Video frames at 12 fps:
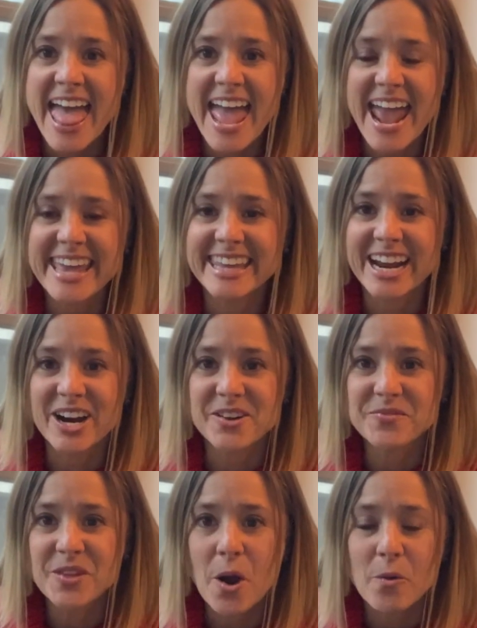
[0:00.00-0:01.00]
Hey there,
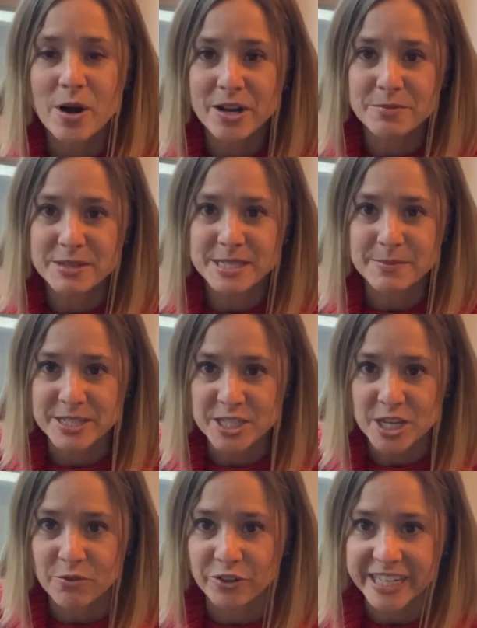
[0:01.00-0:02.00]
welcome to Speech
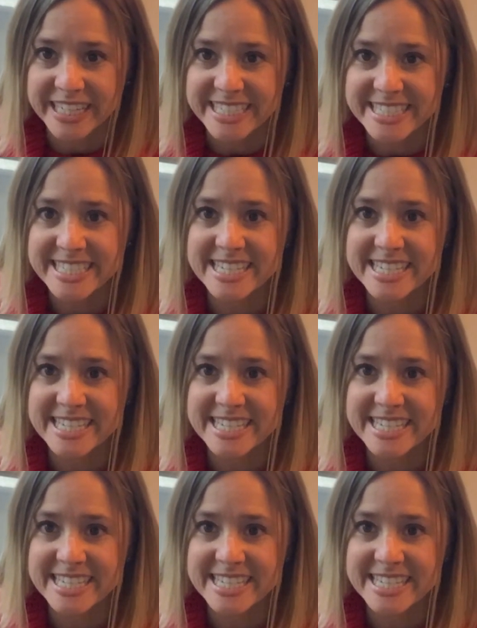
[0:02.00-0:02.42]
Help for Kids.